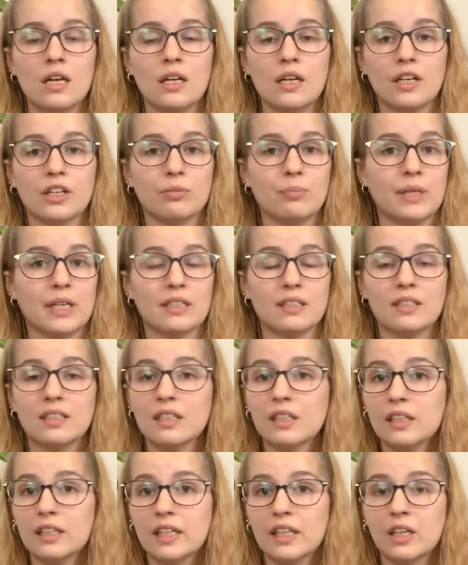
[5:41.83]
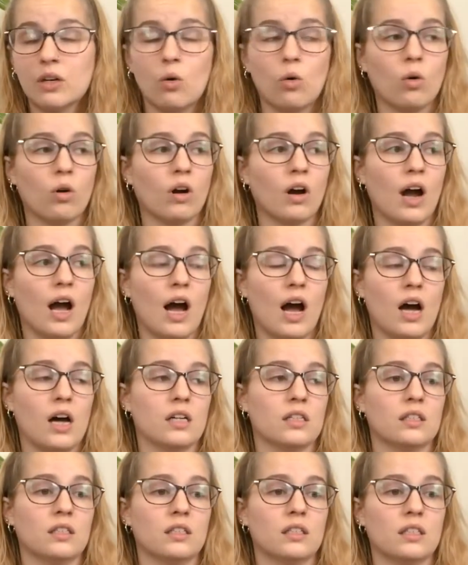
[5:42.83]
It could be as silly or
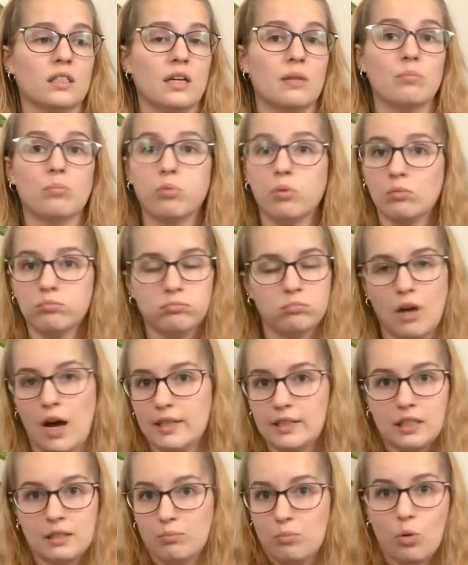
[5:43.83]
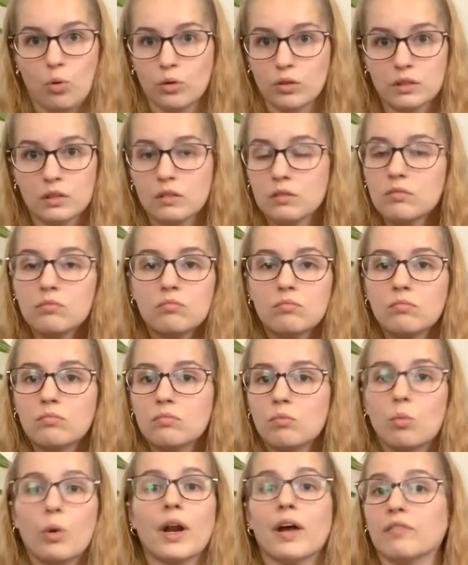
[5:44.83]
as, imp as important,
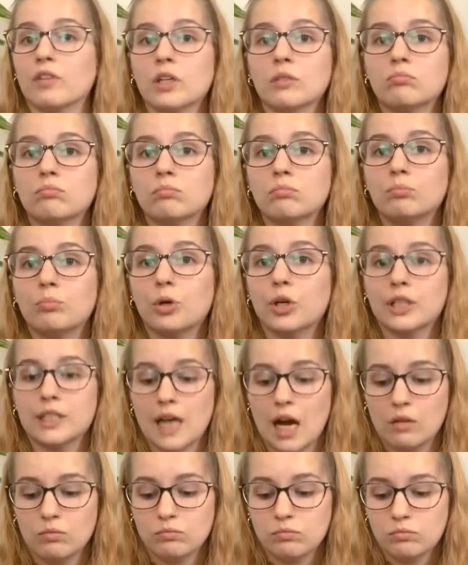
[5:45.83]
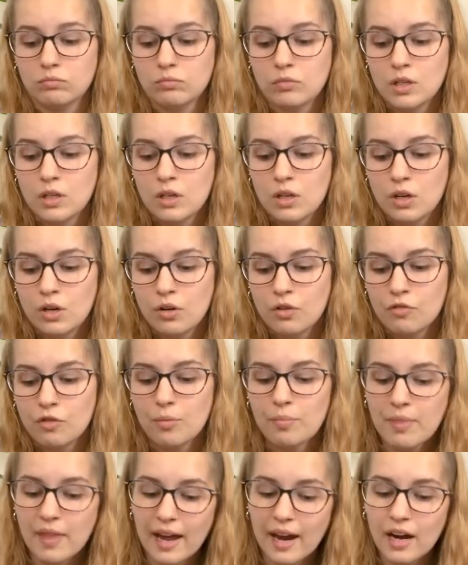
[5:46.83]
whatever, put it down.
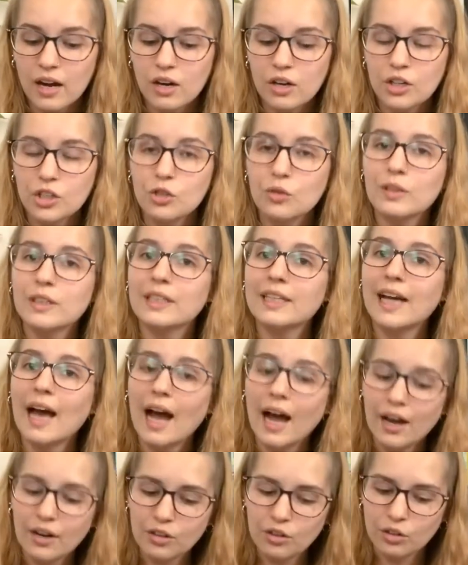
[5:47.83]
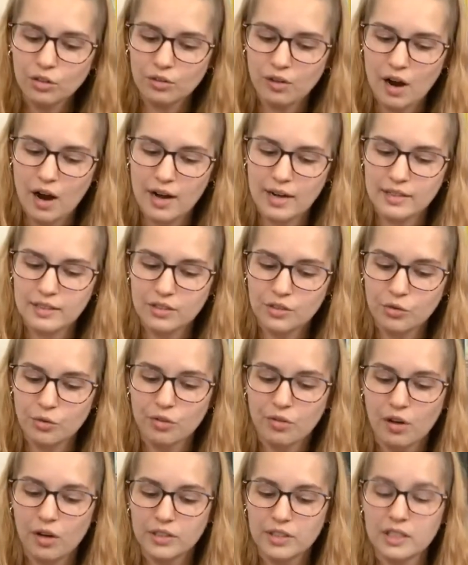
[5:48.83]
From there, you can categorize your
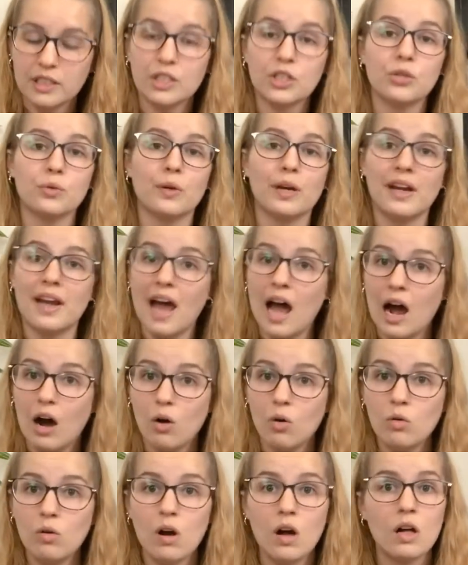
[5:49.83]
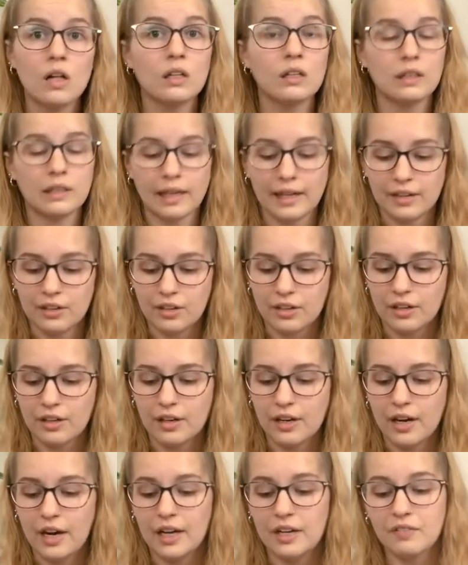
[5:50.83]
thoughts into a now,
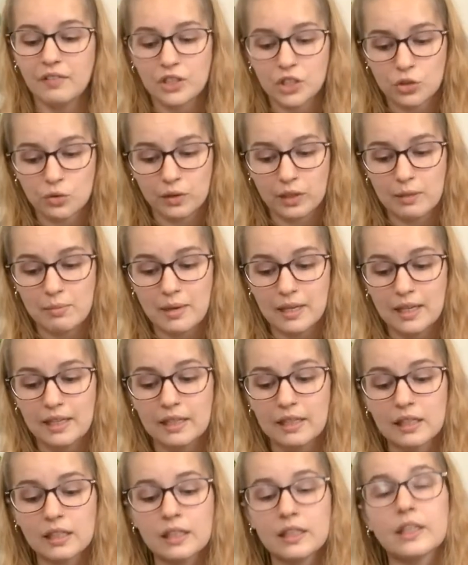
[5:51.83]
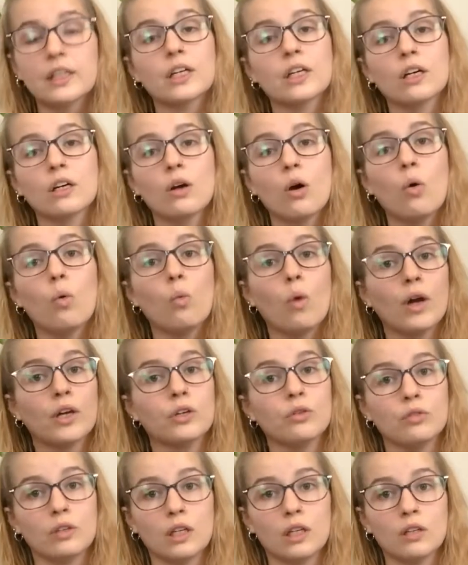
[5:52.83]
later, and eventually, making it clear what
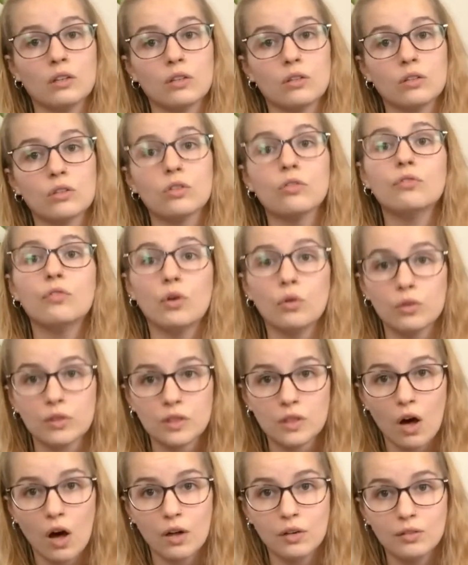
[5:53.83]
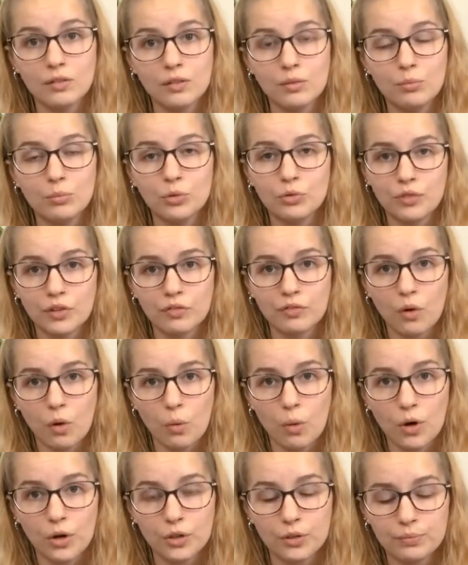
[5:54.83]
you need to focus on moving
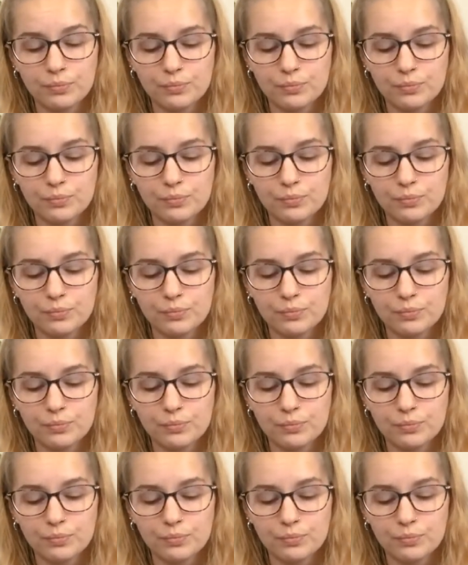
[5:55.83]
forward.